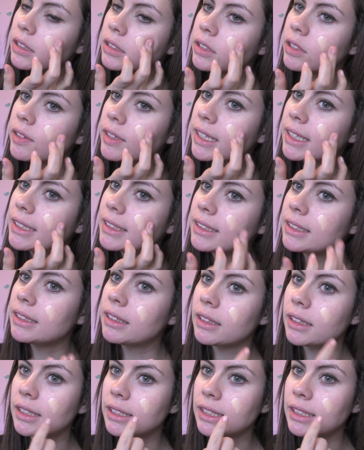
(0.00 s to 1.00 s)
So you can
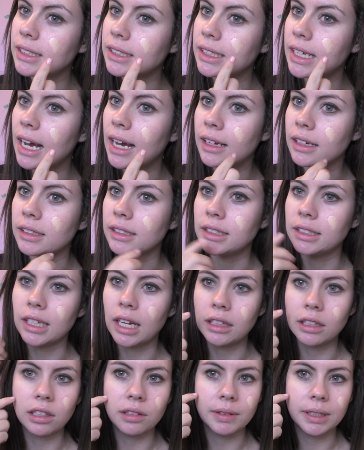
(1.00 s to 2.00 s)
see this is not as
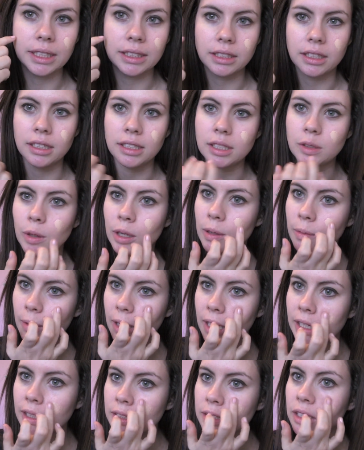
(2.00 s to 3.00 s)
yellowy as this one
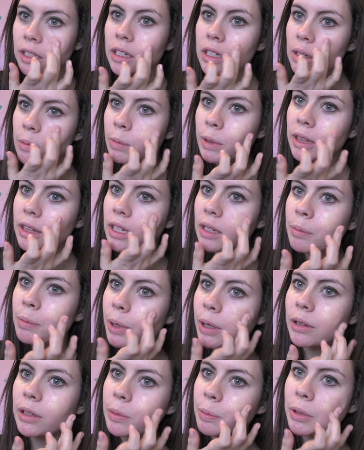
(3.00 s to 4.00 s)
was, but they
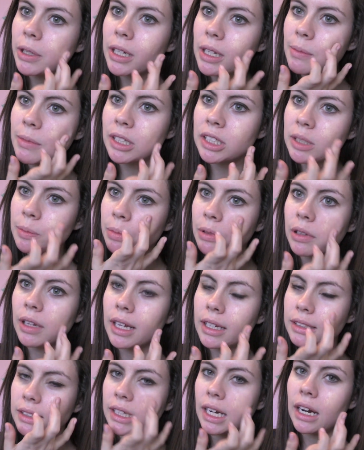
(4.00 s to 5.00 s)
both pretty much
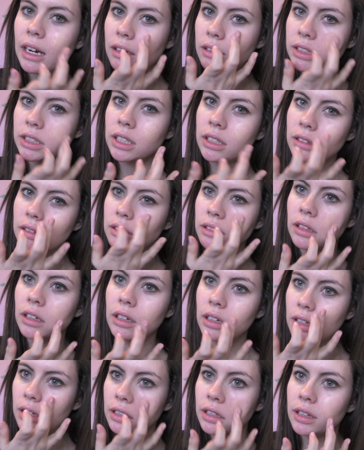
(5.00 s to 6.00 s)
blend out to
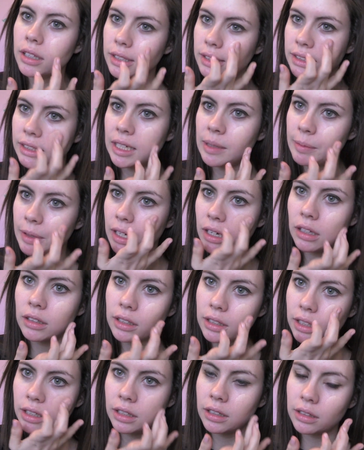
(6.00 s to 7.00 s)
look the same
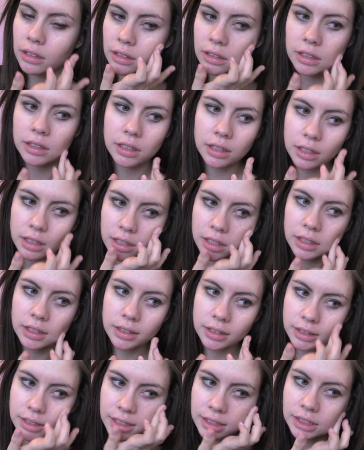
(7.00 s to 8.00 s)
color.
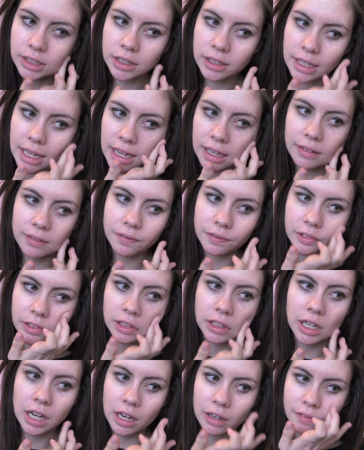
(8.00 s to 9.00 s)
Since they're not
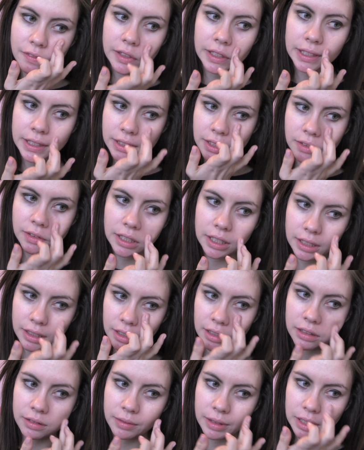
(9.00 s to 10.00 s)
full coverage, you can
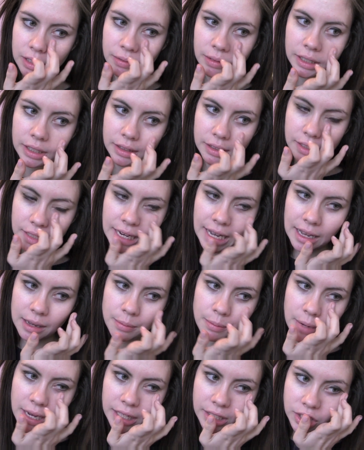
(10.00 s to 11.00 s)
get away with
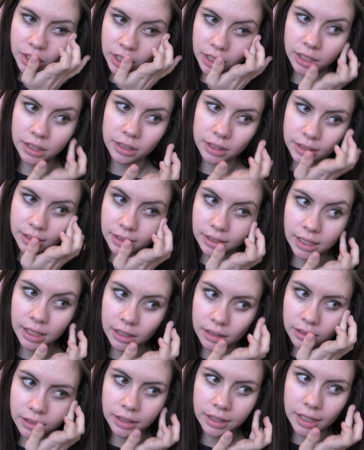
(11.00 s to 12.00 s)
not matching it
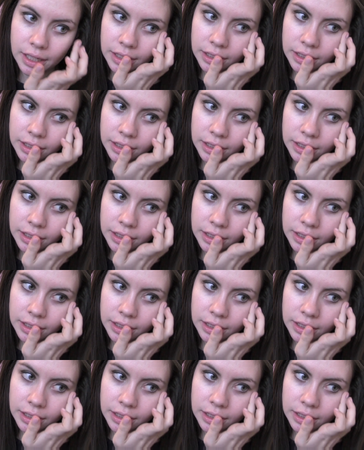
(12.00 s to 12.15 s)
exactly